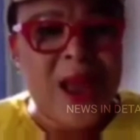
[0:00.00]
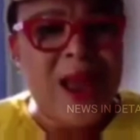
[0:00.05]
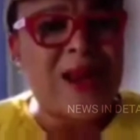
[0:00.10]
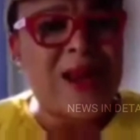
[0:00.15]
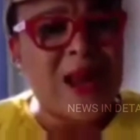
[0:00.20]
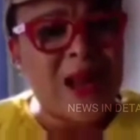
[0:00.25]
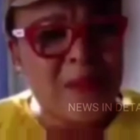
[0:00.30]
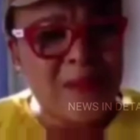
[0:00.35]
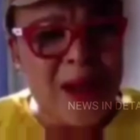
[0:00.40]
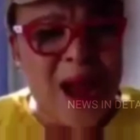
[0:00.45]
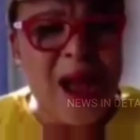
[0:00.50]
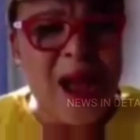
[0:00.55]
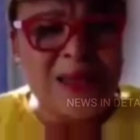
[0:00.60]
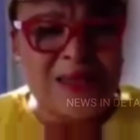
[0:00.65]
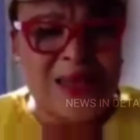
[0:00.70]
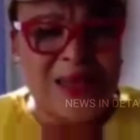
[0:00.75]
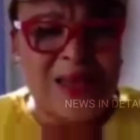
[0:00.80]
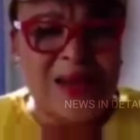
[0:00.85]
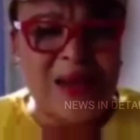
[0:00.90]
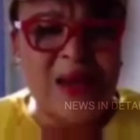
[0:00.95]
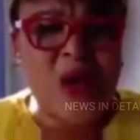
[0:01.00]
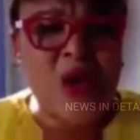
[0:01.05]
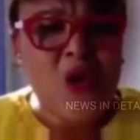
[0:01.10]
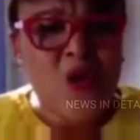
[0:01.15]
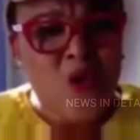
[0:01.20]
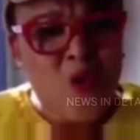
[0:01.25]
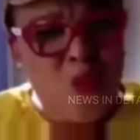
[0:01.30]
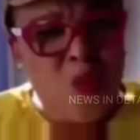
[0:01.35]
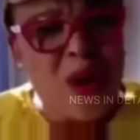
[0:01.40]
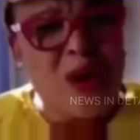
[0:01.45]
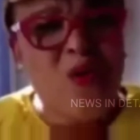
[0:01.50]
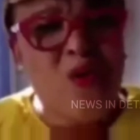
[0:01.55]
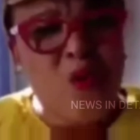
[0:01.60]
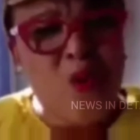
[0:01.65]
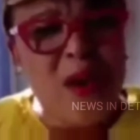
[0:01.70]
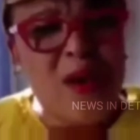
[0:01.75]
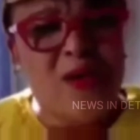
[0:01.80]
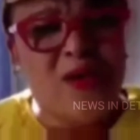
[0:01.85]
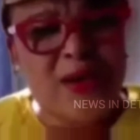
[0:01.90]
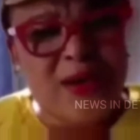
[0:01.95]
And I am asking,
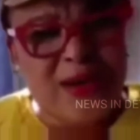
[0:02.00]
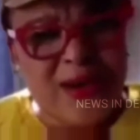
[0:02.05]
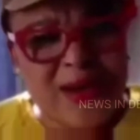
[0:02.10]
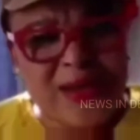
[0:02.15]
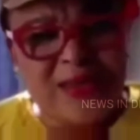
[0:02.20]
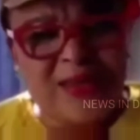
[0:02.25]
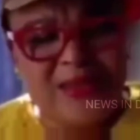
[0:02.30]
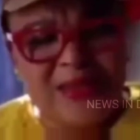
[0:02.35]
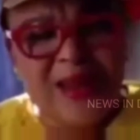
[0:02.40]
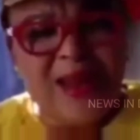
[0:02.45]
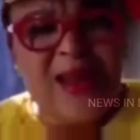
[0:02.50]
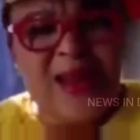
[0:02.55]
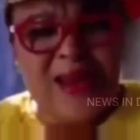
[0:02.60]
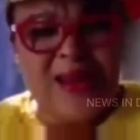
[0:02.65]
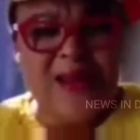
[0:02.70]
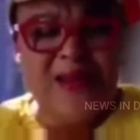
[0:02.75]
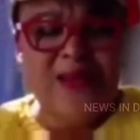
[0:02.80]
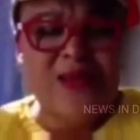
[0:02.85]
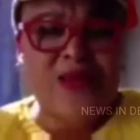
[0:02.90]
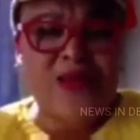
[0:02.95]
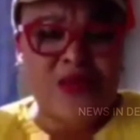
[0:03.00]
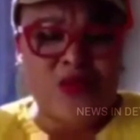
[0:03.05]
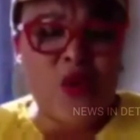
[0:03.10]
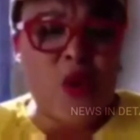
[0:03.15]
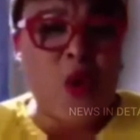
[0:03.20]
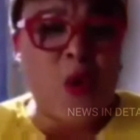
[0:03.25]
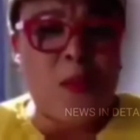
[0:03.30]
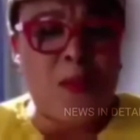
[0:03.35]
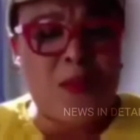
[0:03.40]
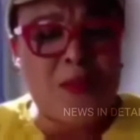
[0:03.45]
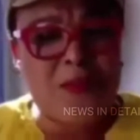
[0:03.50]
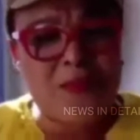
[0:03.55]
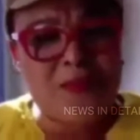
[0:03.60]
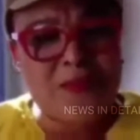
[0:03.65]
when will this day stop?